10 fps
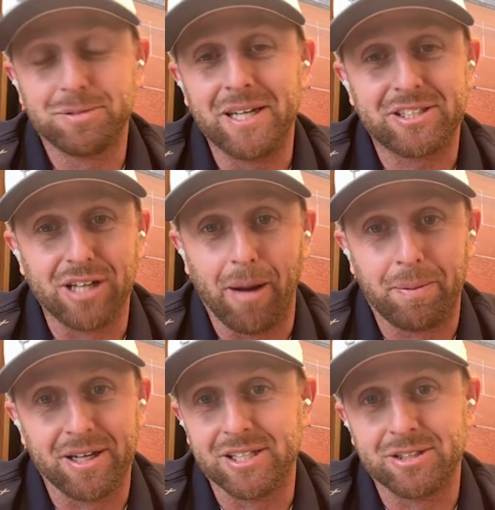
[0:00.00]
That was messed up
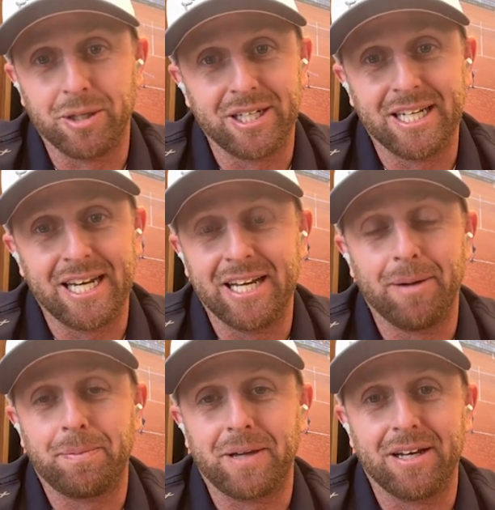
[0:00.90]
because we didn't end
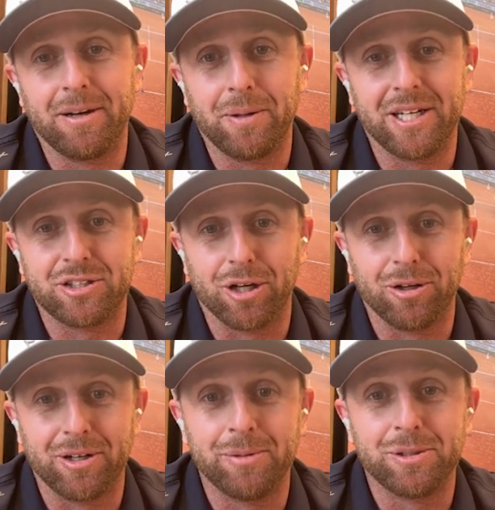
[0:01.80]
up getting to play each
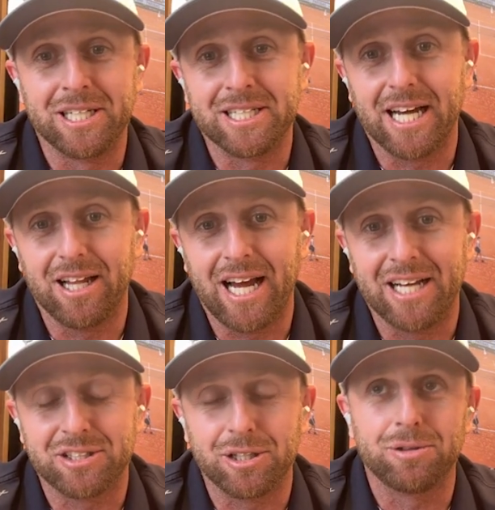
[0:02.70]
other, and it was in
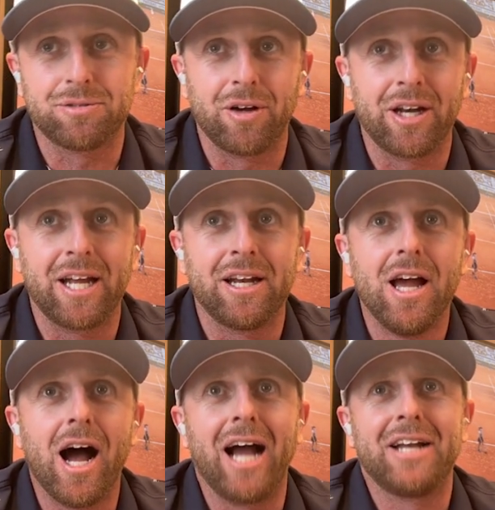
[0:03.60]
Tallahassee. It was fun. And
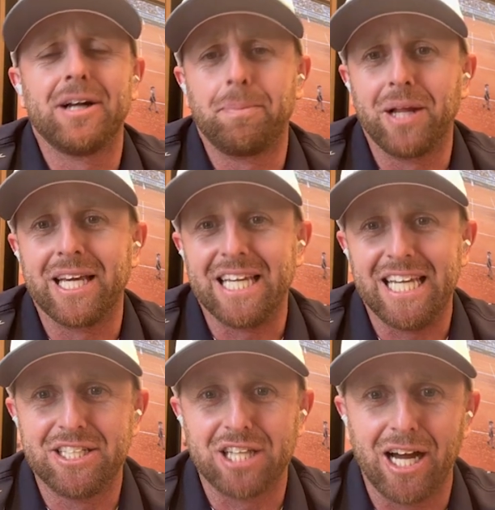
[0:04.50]
I ended up playing
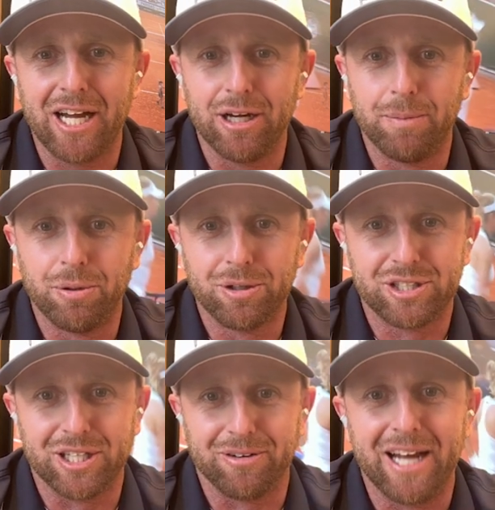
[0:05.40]
Itai
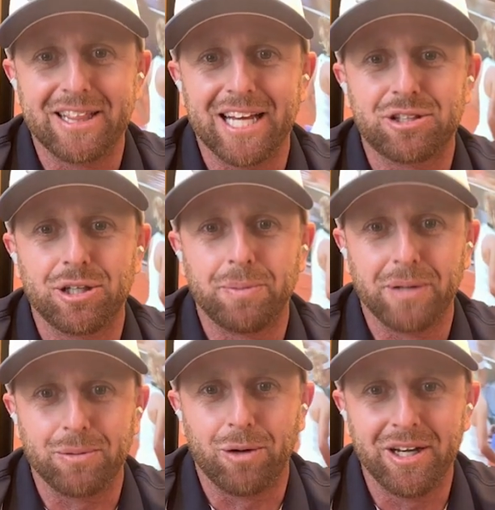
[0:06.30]
Abugzir, right? That's who you
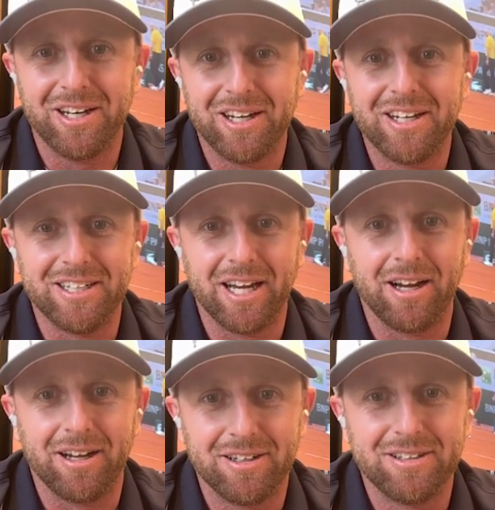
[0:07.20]
played one?
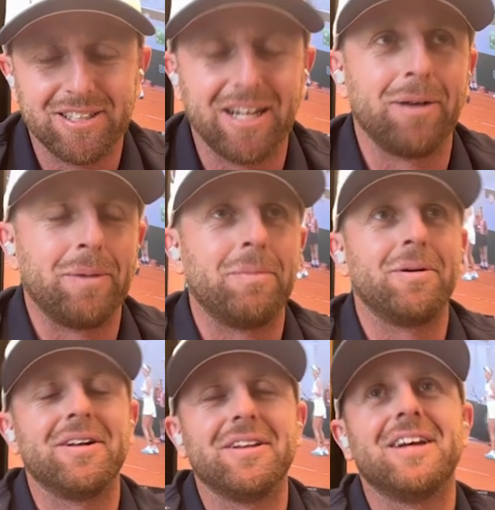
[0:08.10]
Yeah, I
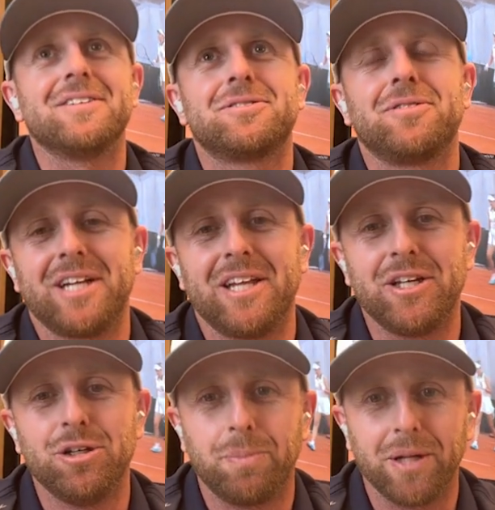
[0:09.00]
remember. That's funny. And
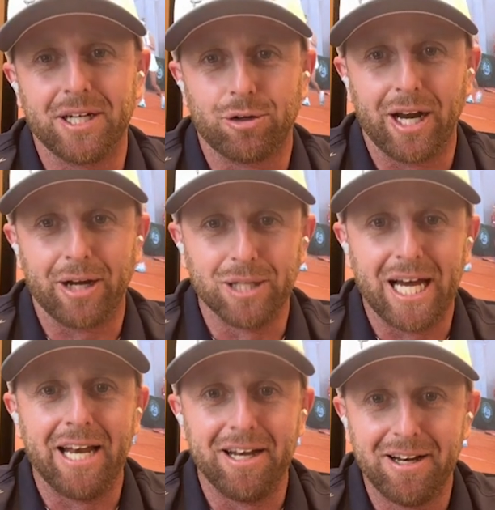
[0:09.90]
then you played Greg
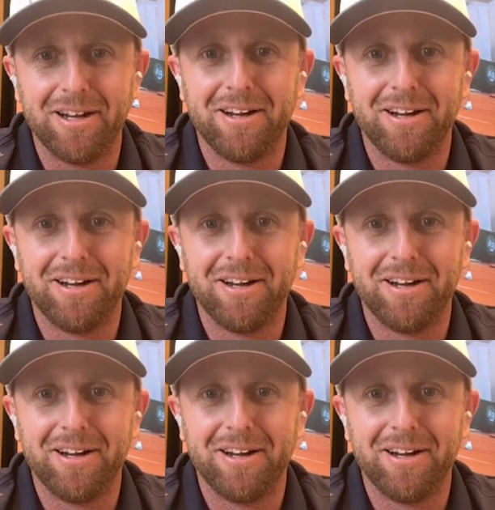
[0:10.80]
Ouellet.